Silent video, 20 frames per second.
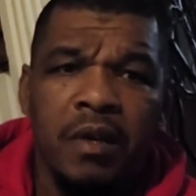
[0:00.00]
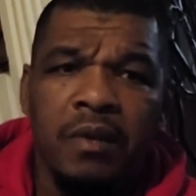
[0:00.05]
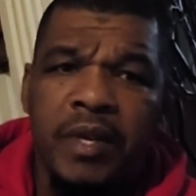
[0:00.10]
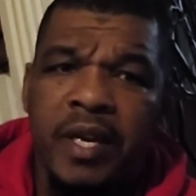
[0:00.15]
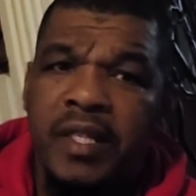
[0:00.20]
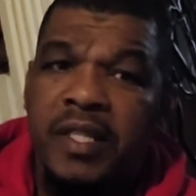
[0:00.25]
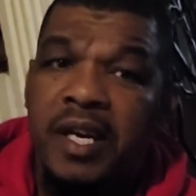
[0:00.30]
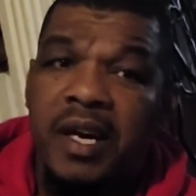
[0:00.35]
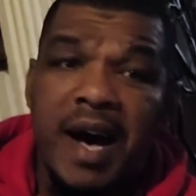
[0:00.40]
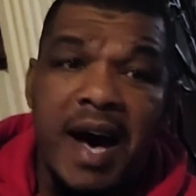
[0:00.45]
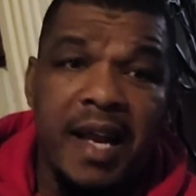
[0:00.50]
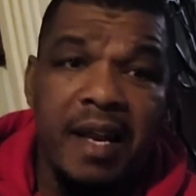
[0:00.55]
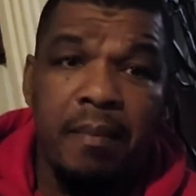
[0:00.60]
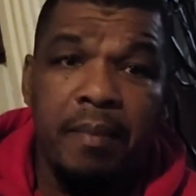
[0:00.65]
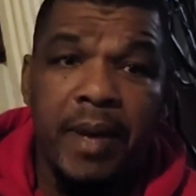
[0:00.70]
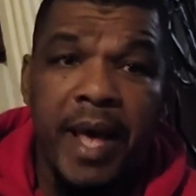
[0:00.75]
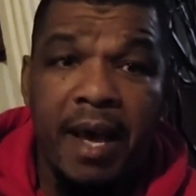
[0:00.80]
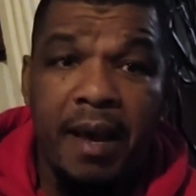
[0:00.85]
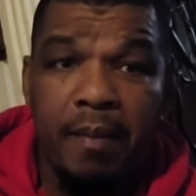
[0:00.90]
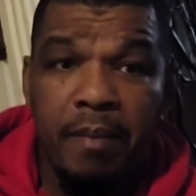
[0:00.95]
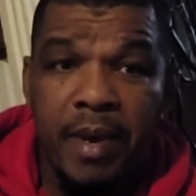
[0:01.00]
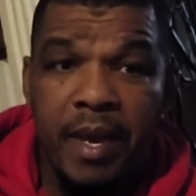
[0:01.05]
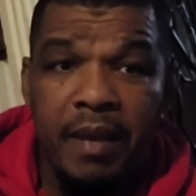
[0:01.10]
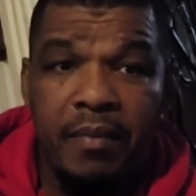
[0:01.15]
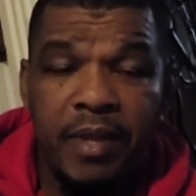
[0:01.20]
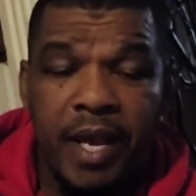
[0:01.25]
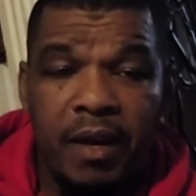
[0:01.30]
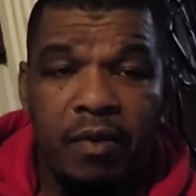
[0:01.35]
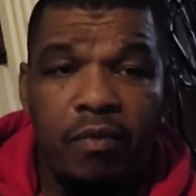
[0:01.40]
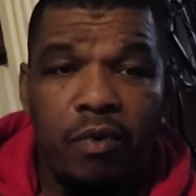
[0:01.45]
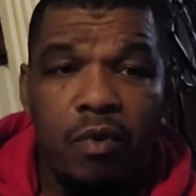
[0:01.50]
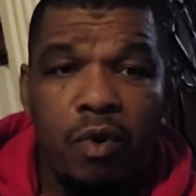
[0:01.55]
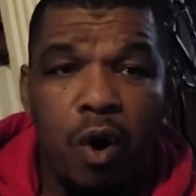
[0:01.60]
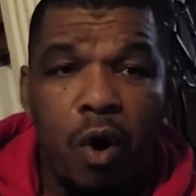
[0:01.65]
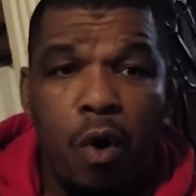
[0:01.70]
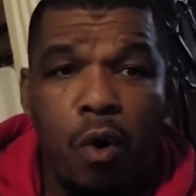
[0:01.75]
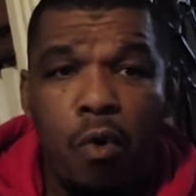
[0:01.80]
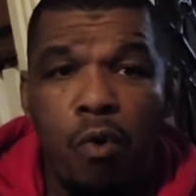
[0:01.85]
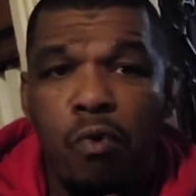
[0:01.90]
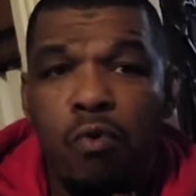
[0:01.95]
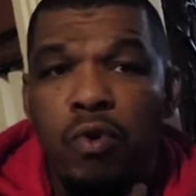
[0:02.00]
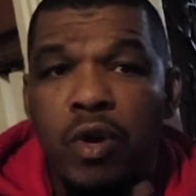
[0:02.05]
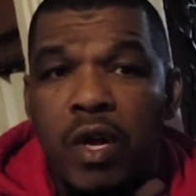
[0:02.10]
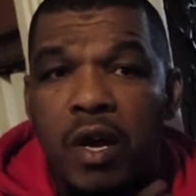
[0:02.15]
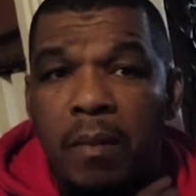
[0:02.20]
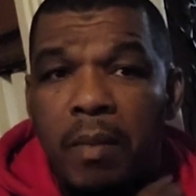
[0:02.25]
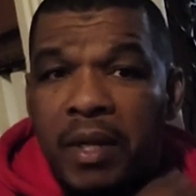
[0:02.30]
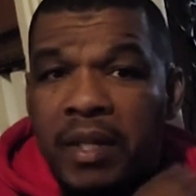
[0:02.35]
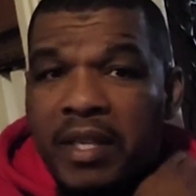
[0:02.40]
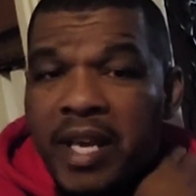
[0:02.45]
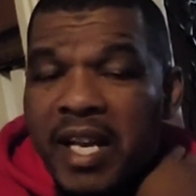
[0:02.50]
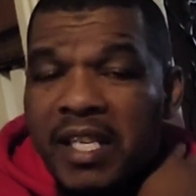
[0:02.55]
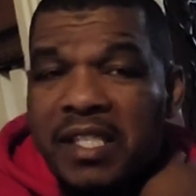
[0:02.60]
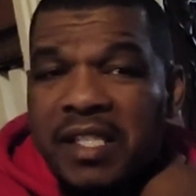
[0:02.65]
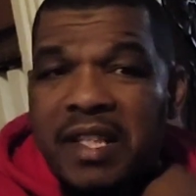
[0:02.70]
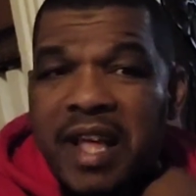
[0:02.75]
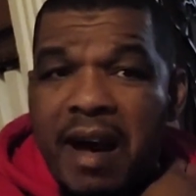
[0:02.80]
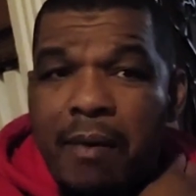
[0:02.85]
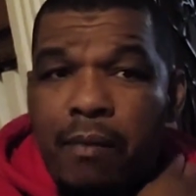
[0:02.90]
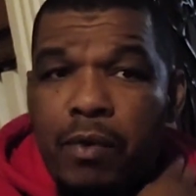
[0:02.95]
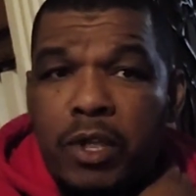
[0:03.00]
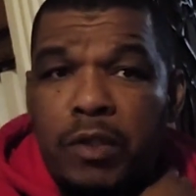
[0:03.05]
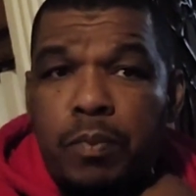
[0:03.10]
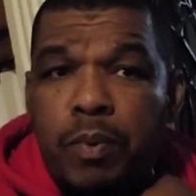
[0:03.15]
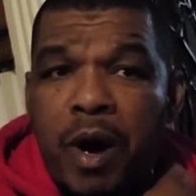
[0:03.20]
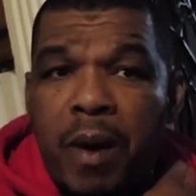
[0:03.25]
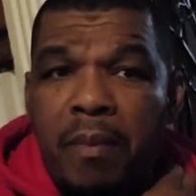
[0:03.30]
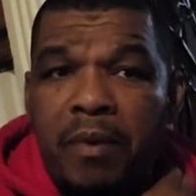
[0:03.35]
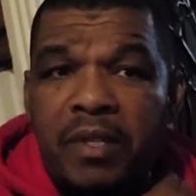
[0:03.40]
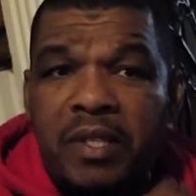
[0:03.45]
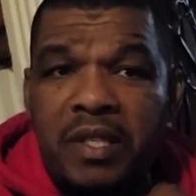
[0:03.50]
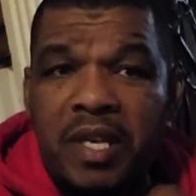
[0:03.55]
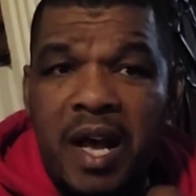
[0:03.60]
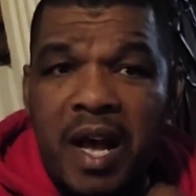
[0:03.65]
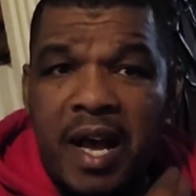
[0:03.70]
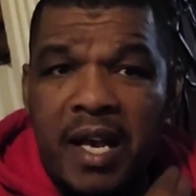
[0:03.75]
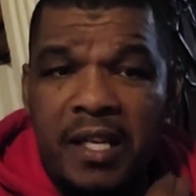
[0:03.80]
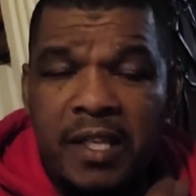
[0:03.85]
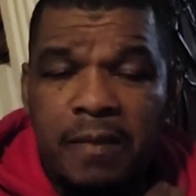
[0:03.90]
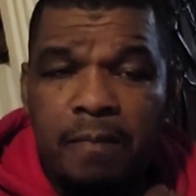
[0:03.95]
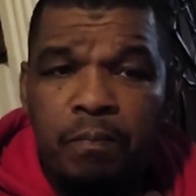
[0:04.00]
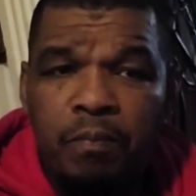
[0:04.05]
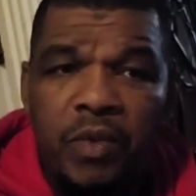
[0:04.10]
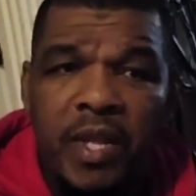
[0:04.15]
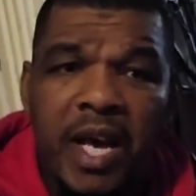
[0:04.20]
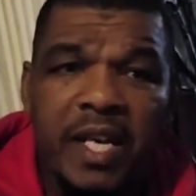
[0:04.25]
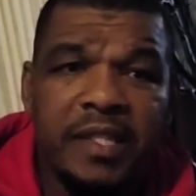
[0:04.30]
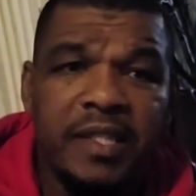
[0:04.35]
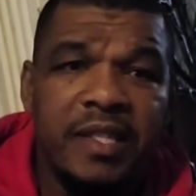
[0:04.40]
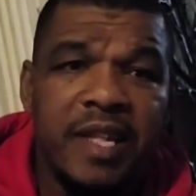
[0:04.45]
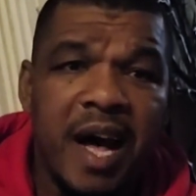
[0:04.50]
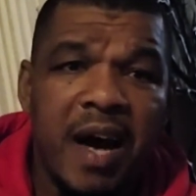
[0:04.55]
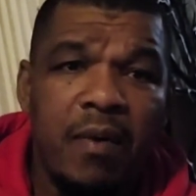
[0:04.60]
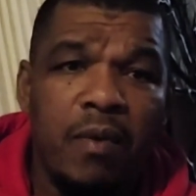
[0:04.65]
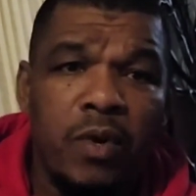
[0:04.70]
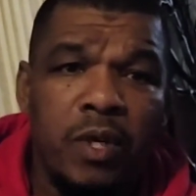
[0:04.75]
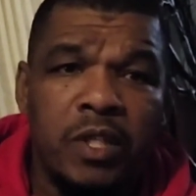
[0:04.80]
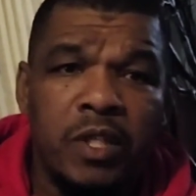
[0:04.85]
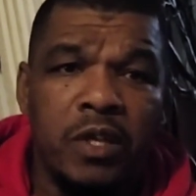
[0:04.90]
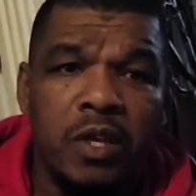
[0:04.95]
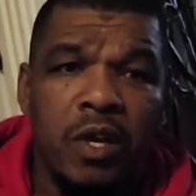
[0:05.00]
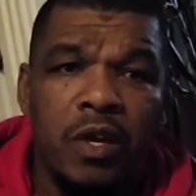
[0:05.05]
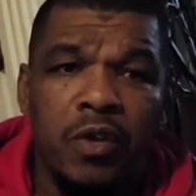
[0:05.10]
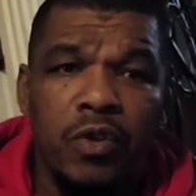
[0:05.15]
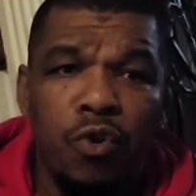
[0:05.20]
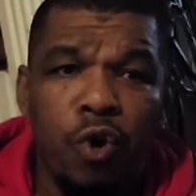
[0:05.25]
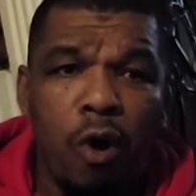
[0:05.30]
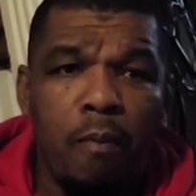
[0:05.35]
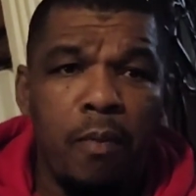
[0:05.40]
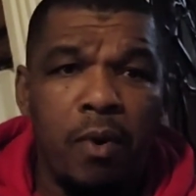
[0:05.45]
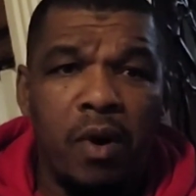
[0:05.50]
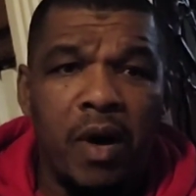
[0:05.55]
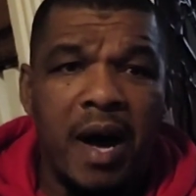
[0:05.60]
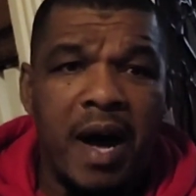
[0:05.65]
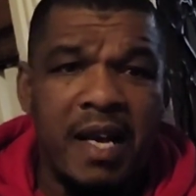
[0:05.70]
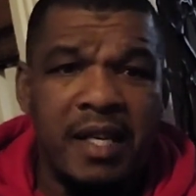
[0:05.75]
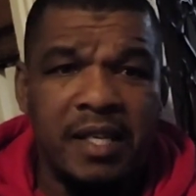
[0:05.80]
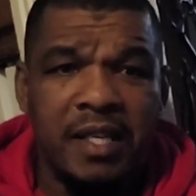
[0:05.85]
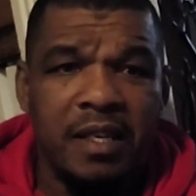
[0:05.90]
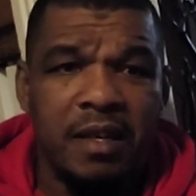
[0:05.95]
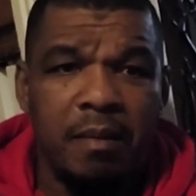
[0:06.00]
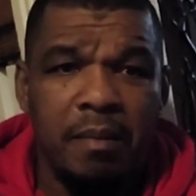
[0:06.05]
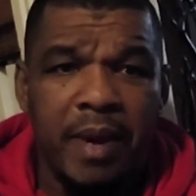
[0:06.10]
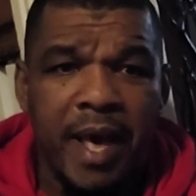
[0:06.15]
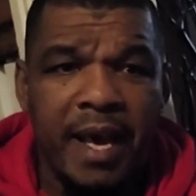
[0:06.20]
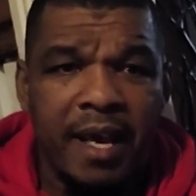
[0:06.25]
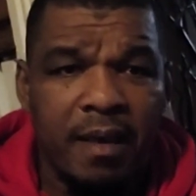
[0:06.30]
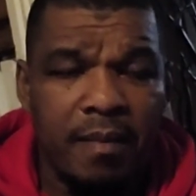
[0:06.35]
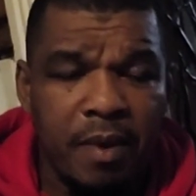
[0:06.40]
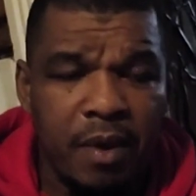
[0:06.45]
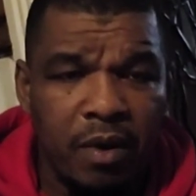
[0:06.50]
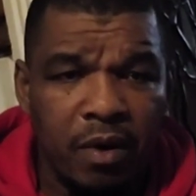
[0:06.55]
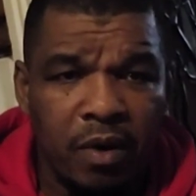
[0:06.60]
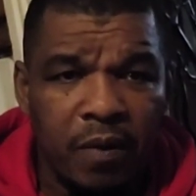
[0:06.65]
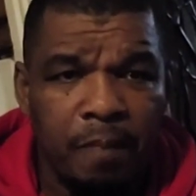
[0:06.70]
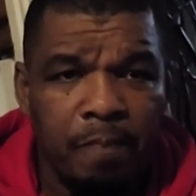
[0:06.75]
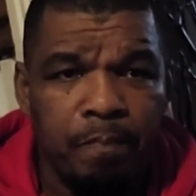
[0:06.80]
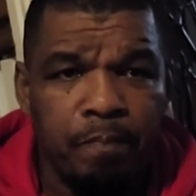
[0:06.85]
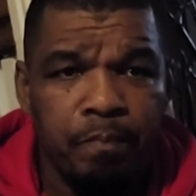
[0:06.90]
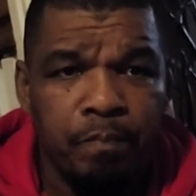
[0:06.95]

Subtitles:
There's a lot of black men that grow old, but that's not what's publicized. That's not what's normalized in the black community.